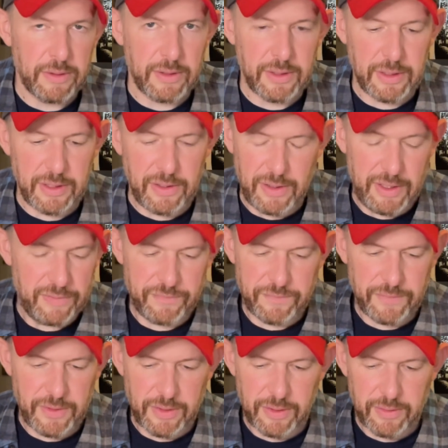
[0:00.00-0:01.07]

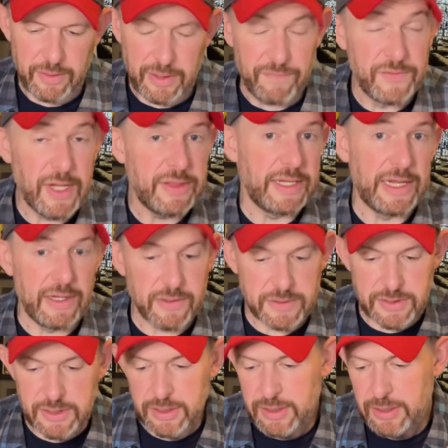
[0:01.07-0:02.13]
if nothing
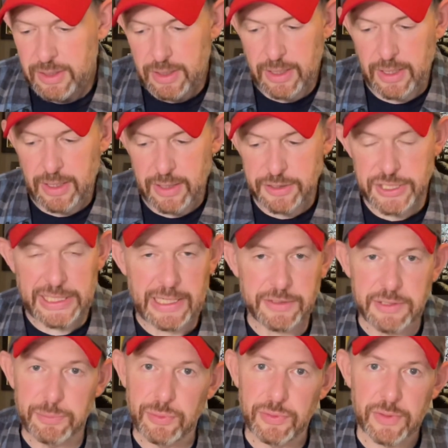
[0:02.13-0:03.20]
else, check out
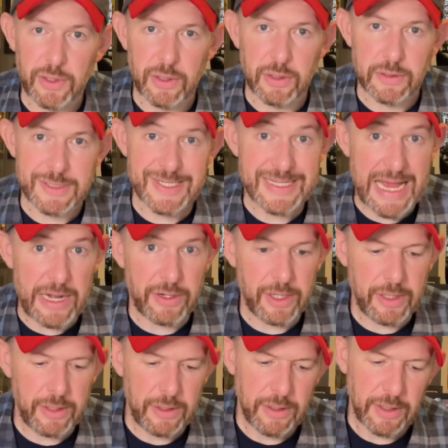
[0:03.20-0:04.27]
the booth on
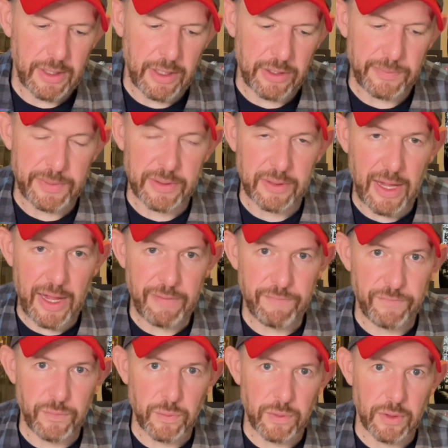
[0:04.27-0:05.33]
Saturday. It'll be live
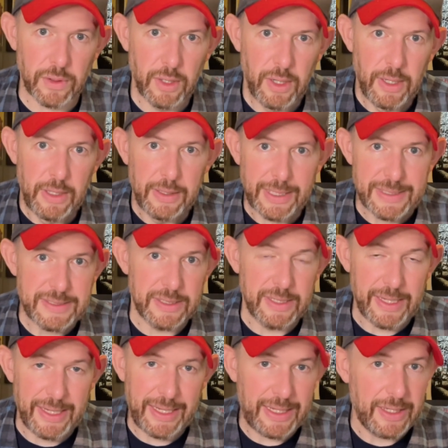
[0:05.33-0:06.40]
for, like I
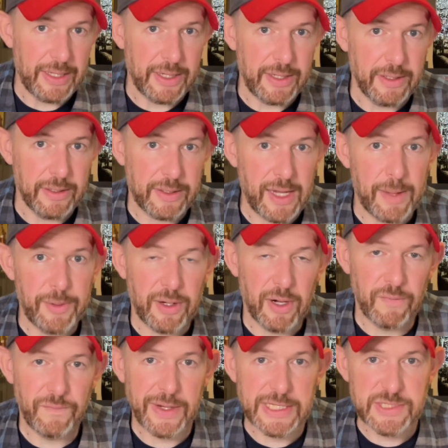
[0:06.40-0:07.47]
said, any Comic
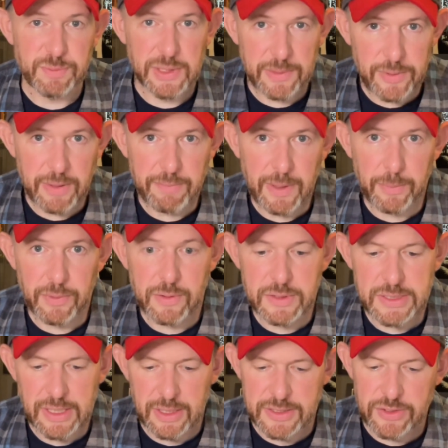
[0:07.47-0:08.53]
Art Fans Premium
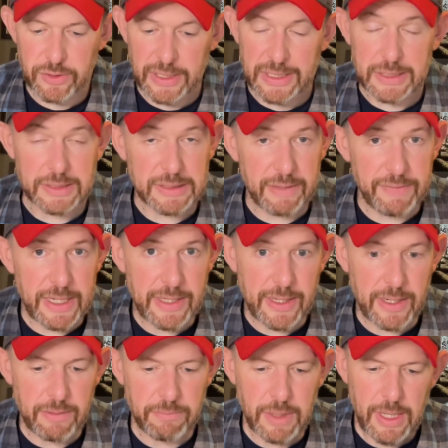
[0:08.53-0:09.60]
members starting at 11
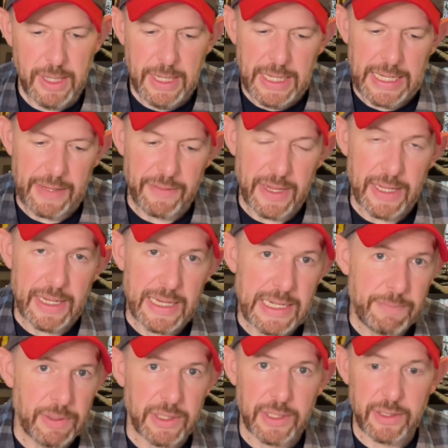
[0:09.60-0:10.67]
a.m. and then
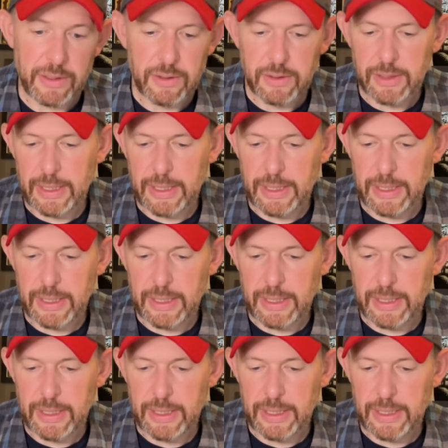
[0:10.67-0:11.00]
anybody,